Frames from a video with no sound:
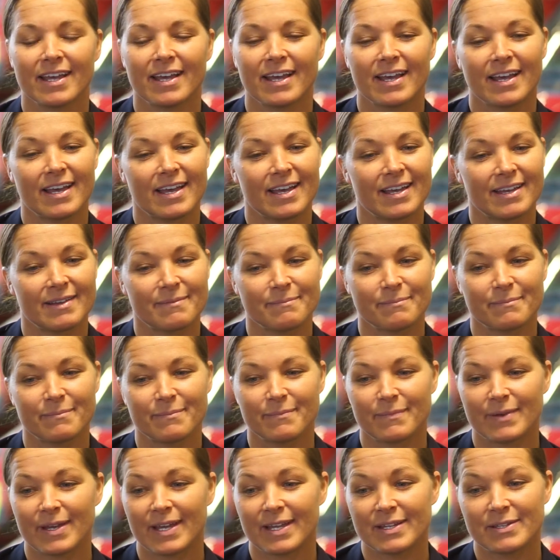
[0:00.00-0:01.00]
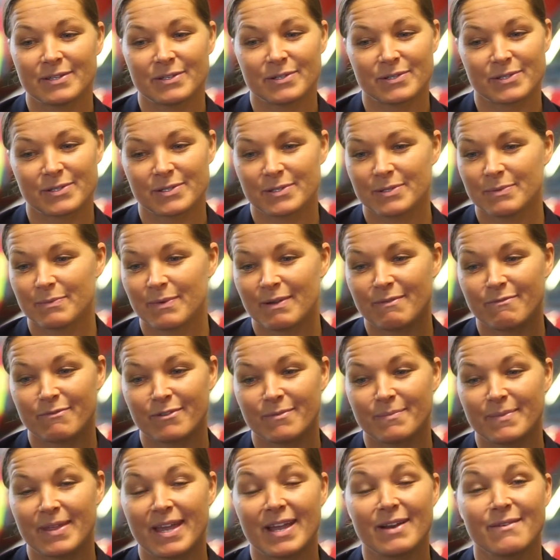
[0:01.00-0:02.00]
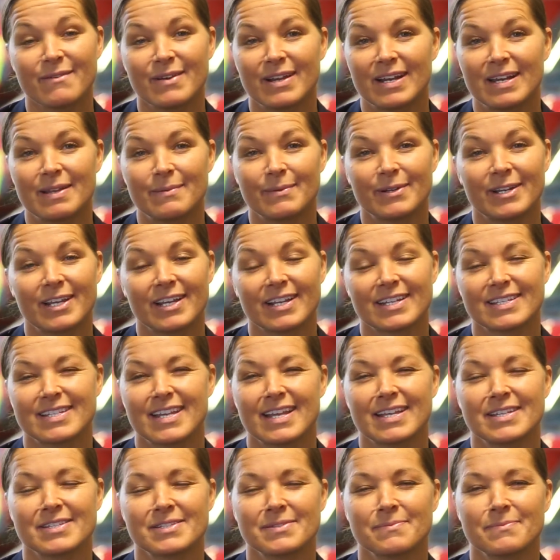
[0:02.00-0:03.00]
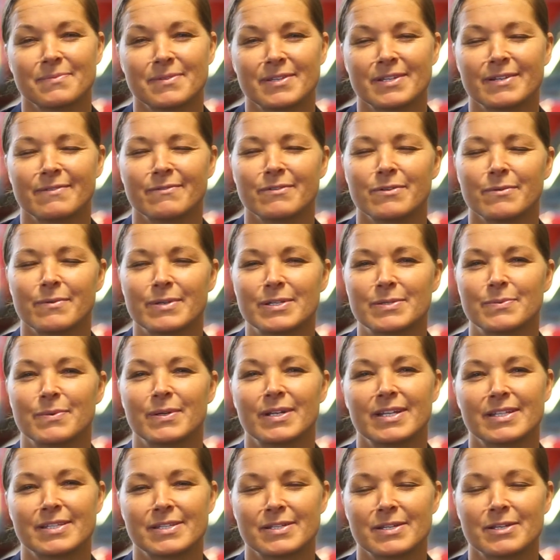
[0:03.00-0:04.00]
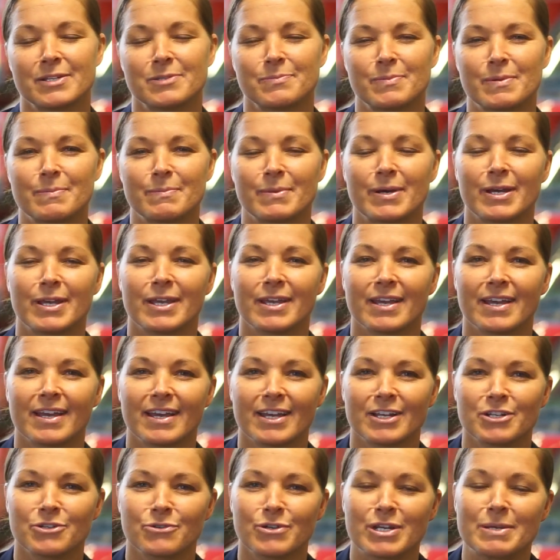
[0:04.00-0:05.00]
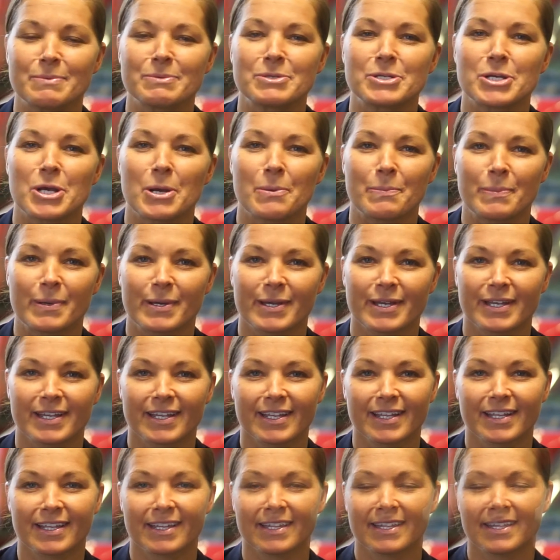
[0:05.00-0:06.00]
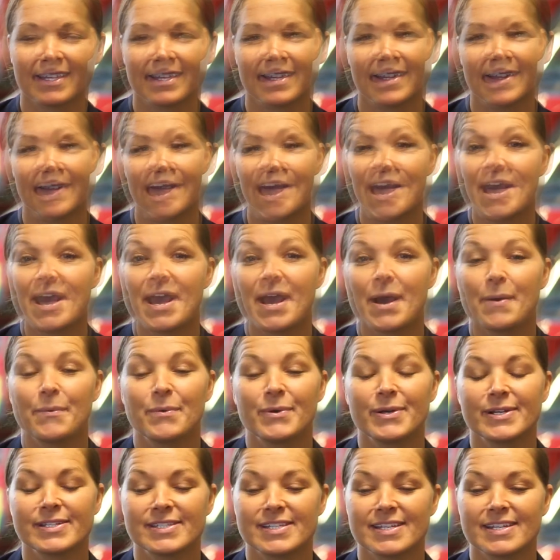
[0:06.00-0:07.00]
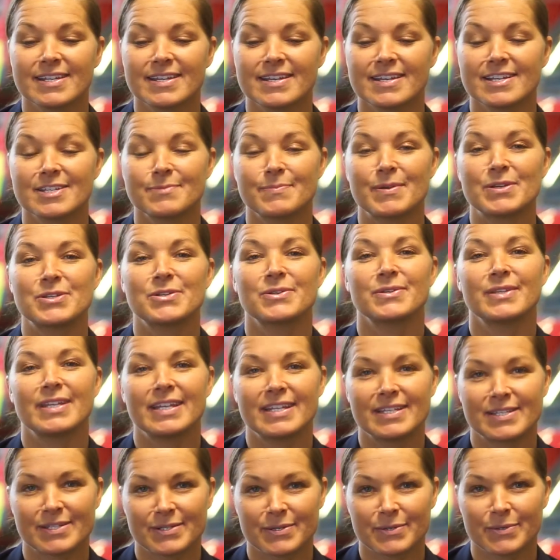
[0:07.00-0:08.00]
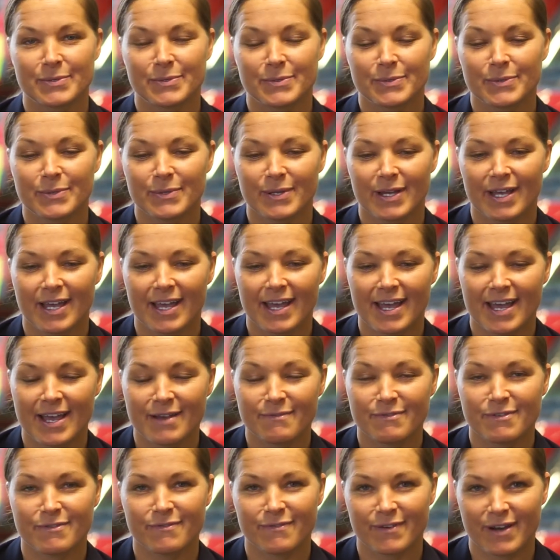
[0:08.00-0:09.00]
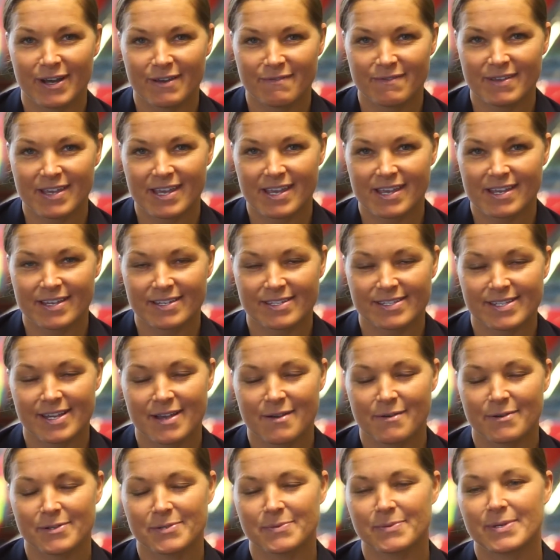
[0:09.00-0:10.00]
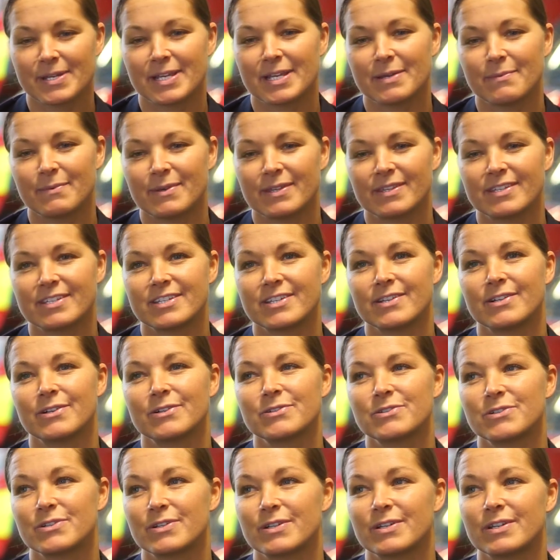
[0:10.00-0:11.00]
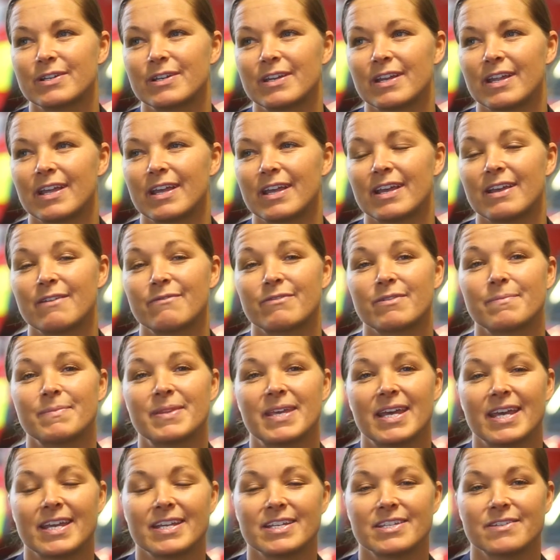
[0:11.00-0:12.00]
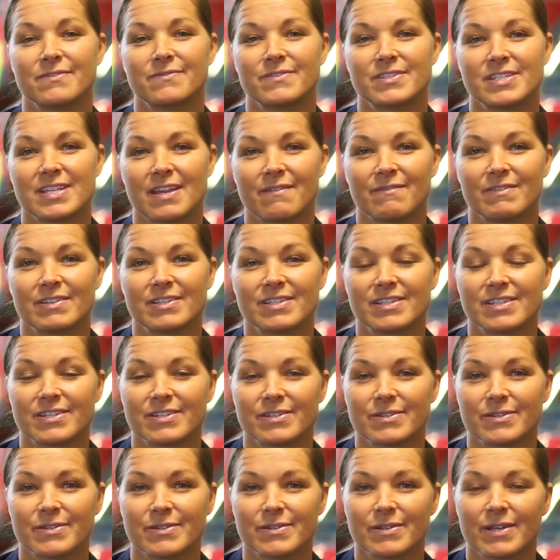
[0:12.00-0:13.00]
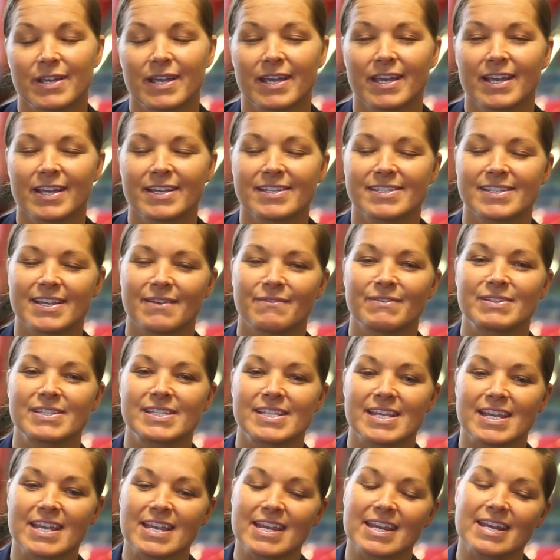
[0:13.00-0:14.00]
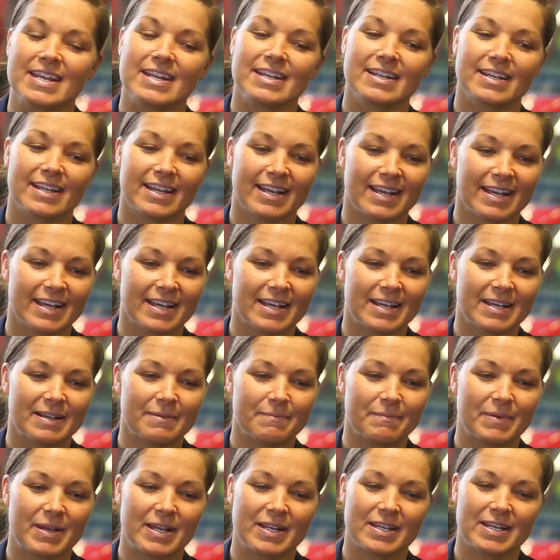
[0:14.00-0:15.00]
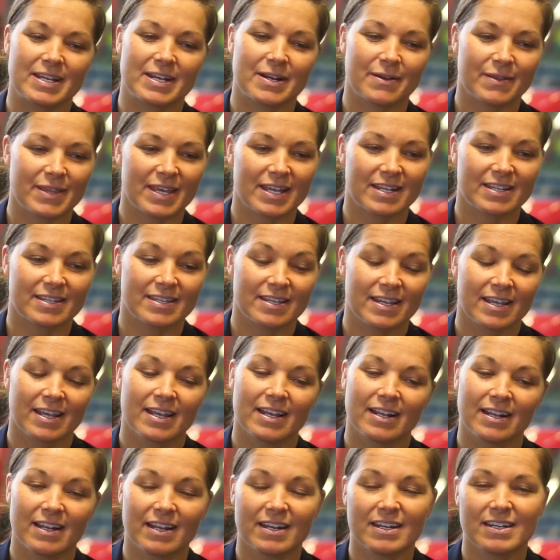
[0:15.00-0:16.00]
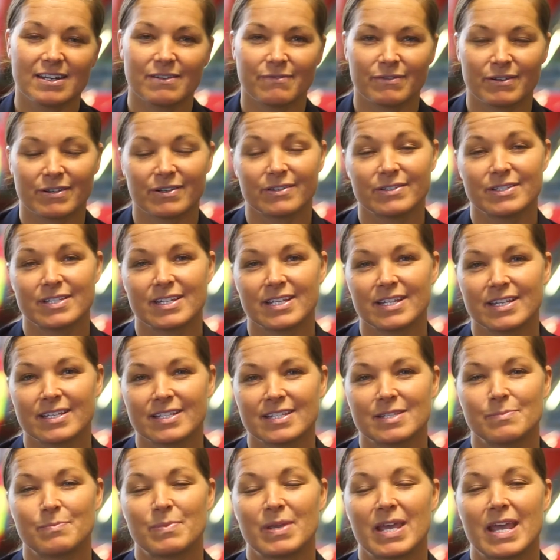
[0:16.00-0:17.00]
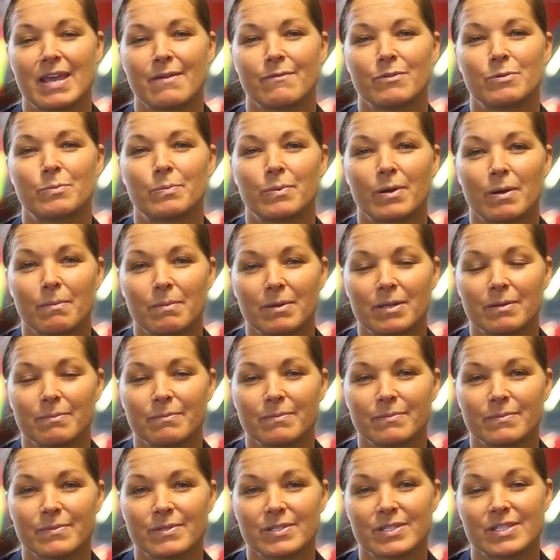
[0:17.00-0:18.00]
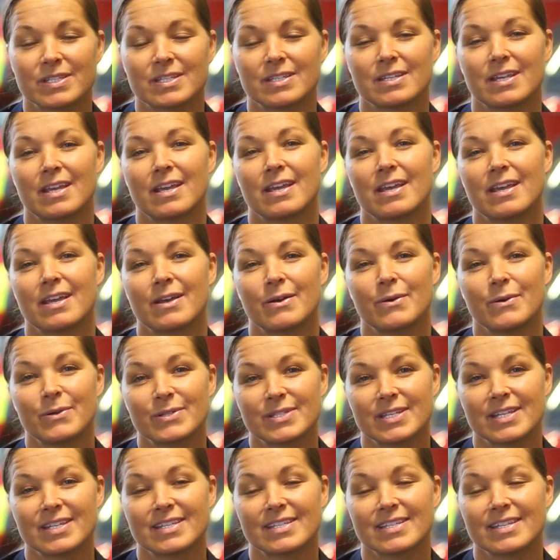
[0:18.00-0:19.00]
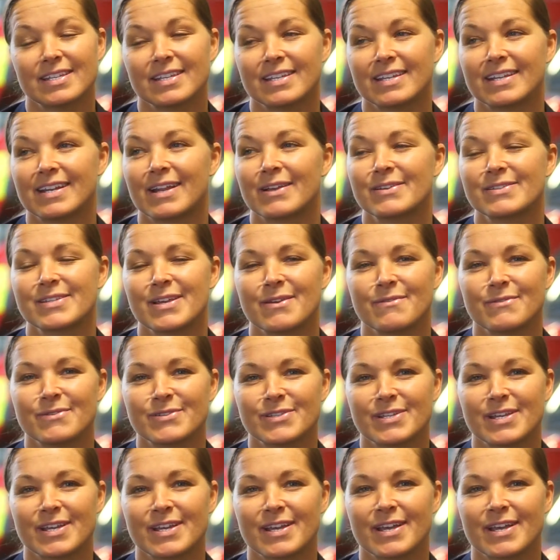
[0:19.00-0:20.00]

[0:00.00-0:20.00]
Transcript: and just went from there, really. But like I say, it's something I've always wanted to do. It's been my dream job. I worked in a special needs school for 5 years, so I was working with children from the age of 7 to 17, and you know, they had learning difficulties, behavioural problems, autistic, you know, so it was